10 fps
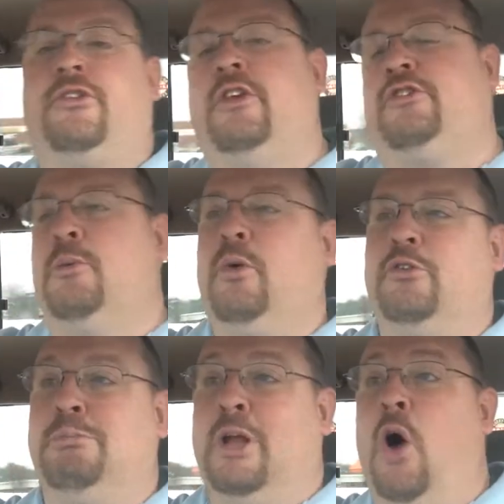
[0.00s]
system
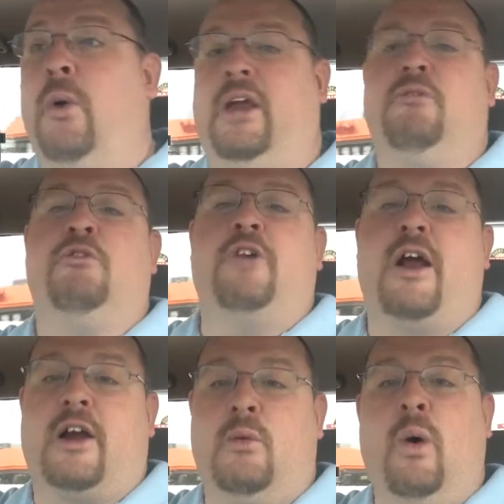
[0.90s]
was blowing
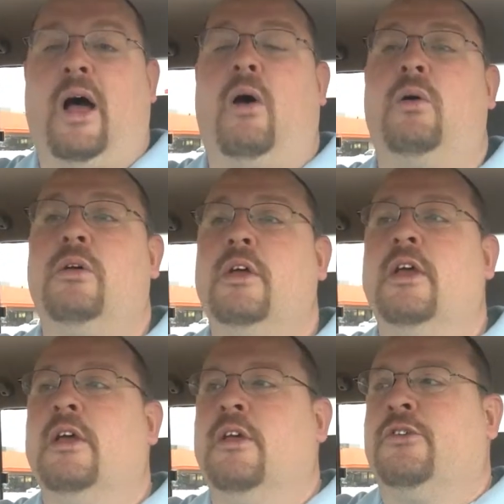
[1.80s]
very well.
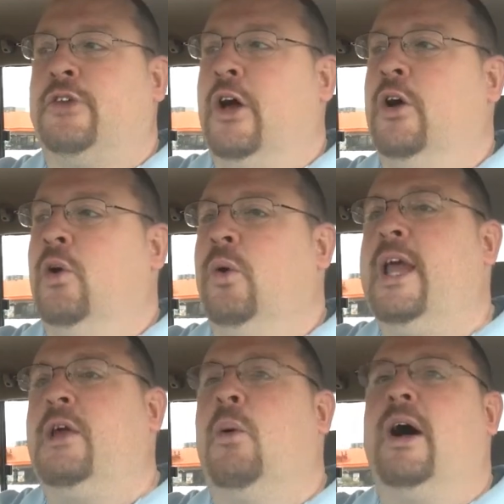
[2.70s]
So
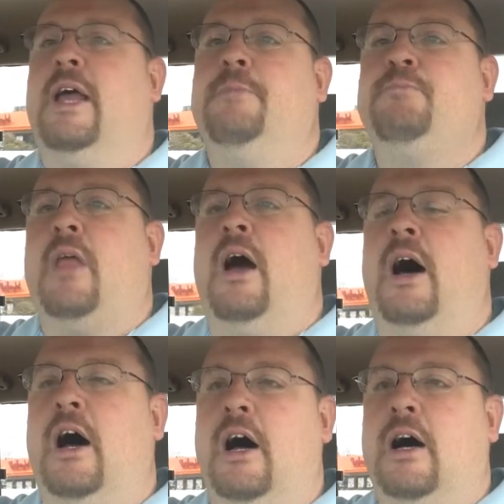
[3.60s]
anyway,
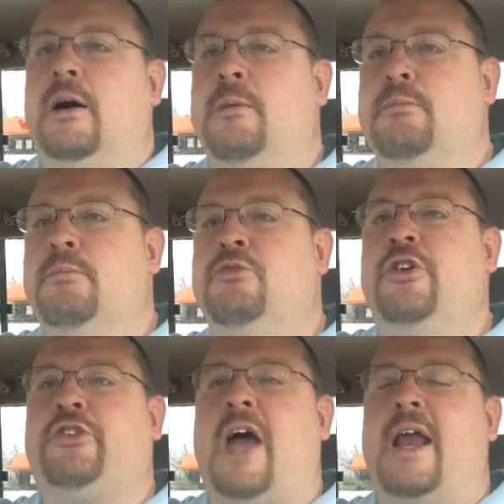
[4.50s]

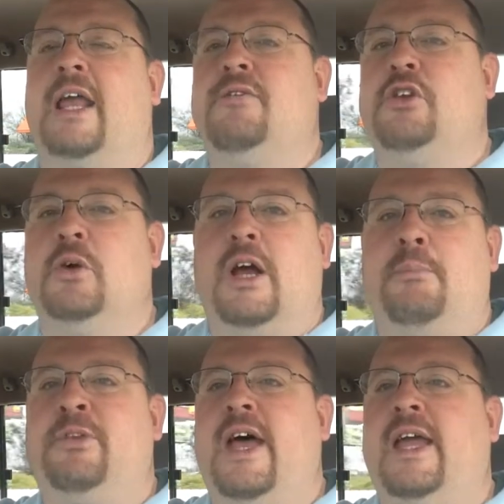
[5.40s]
just kind of giving you an
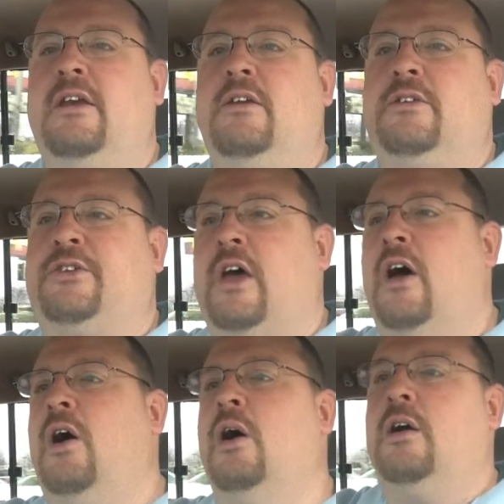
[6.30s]
update
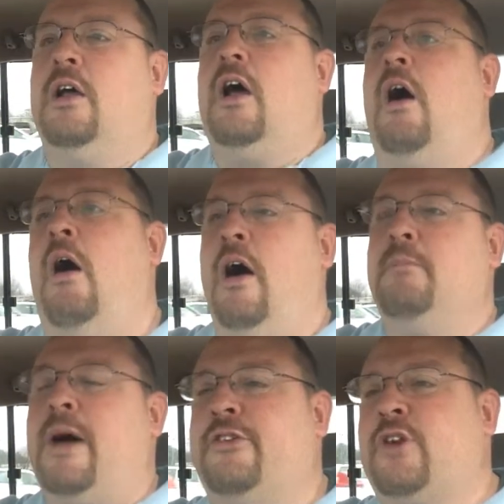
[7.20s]
on
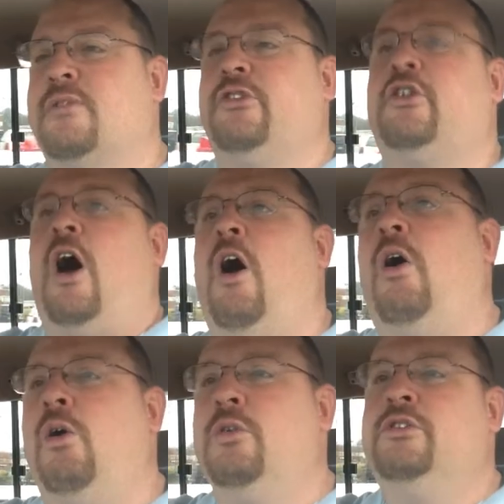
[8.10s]
my service
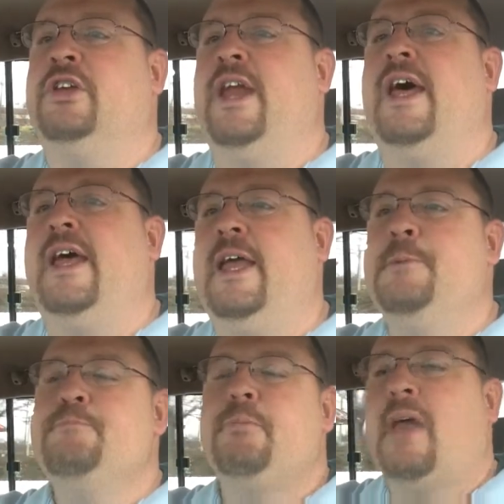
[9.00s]
call today.
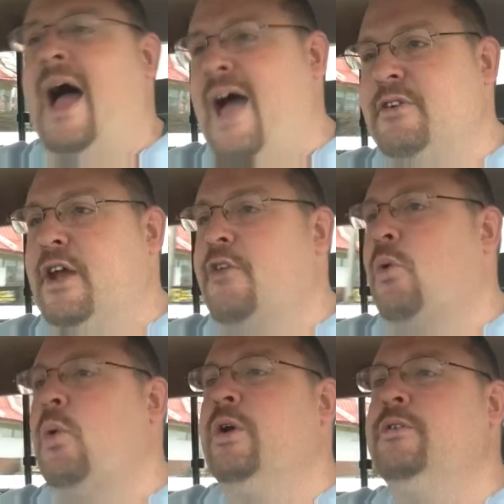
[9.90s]
I have another
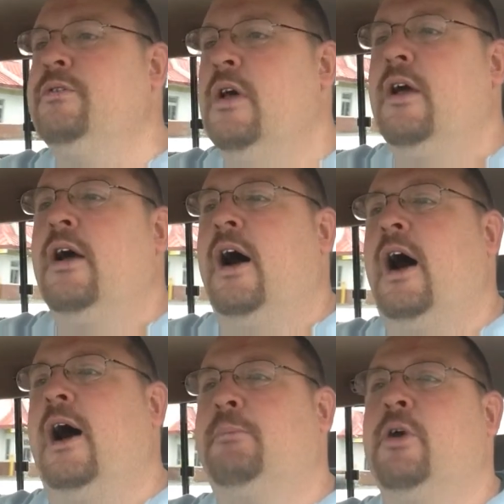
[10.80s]
one.
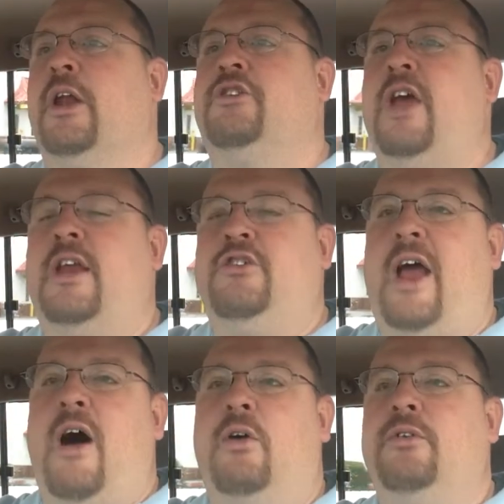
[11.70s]
I'm going to change
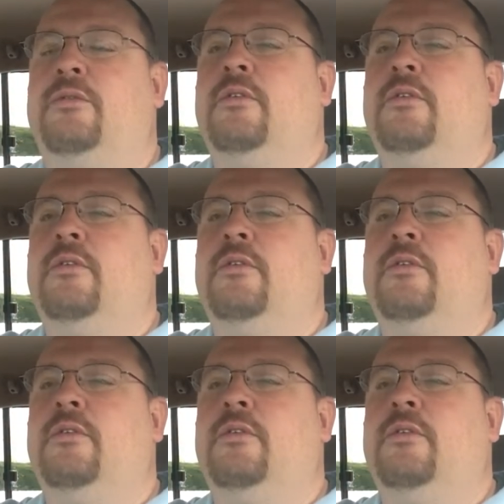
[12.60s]
out